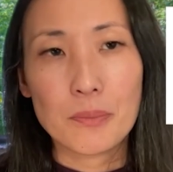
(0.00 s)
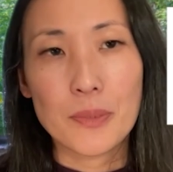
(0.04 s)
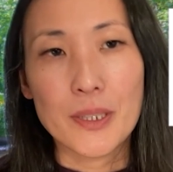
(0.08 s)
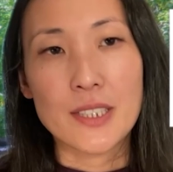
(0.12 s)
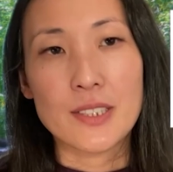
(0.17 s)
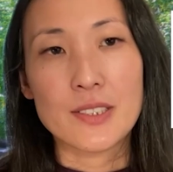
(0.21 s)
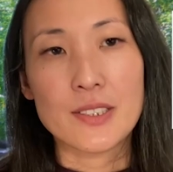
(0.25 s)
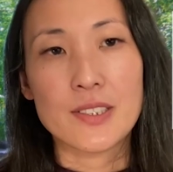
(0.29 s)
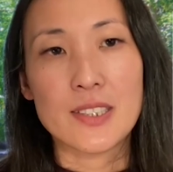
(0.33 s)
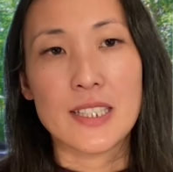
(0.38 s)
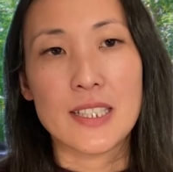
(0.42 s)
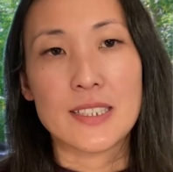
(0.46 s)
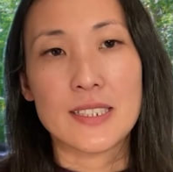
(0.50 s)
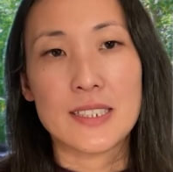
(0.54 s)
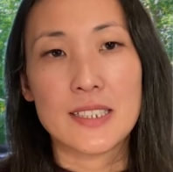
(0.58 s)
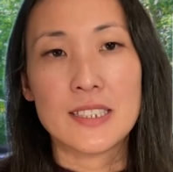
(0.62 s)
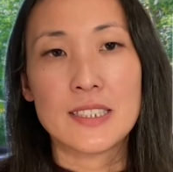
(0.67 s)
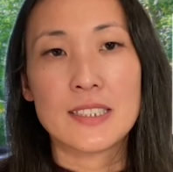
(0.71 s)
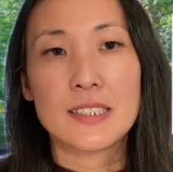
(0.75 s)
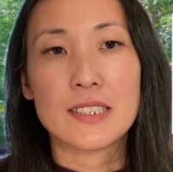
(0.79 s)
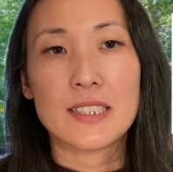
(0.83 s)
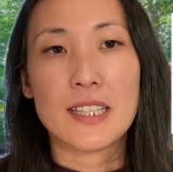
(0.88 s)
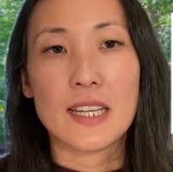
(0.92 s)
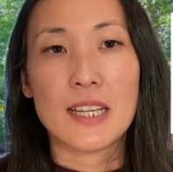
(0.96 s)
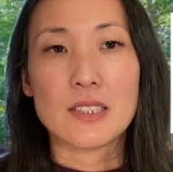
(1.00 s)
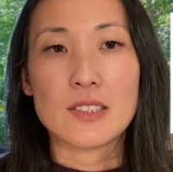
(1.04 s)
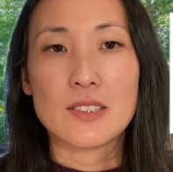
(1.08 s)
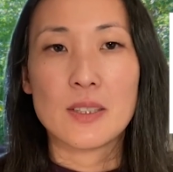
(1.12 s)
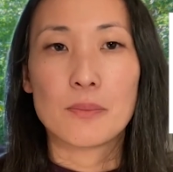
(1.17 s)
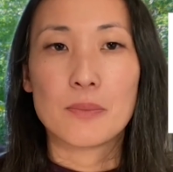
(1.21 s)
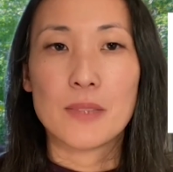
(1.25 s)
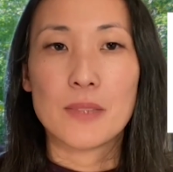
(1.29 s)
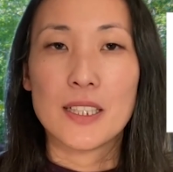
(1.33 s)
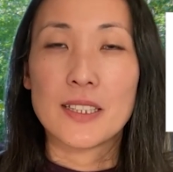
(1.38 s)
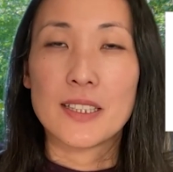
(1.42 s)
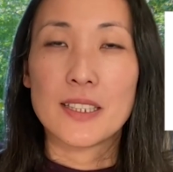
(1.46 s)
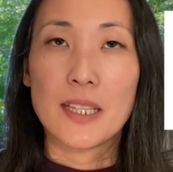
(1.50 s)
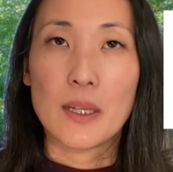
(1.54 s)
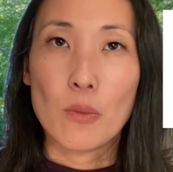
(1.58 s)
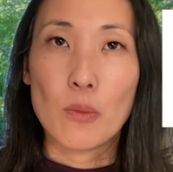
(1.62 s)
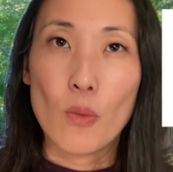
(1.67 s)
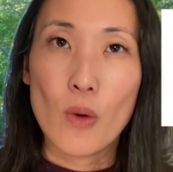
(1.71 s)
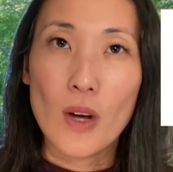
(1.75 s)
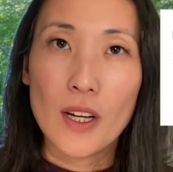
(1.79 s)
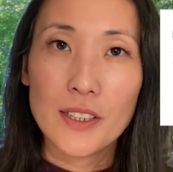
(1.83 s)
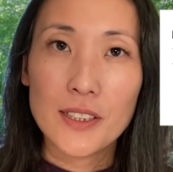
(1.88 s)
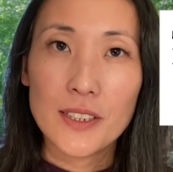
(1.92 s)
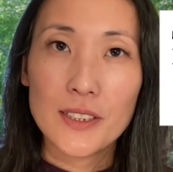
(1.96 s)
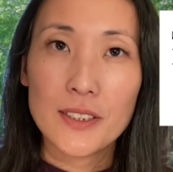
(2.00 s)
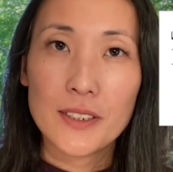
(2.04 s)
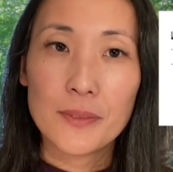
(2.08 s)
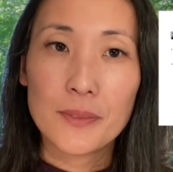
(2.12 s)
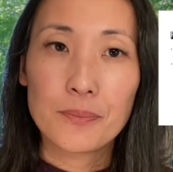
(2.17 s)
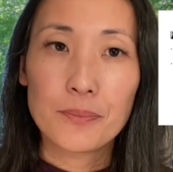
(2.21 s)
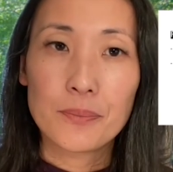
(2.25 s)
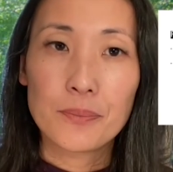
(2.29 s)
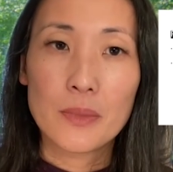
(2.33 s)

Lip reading: because they didn't get something they wanted,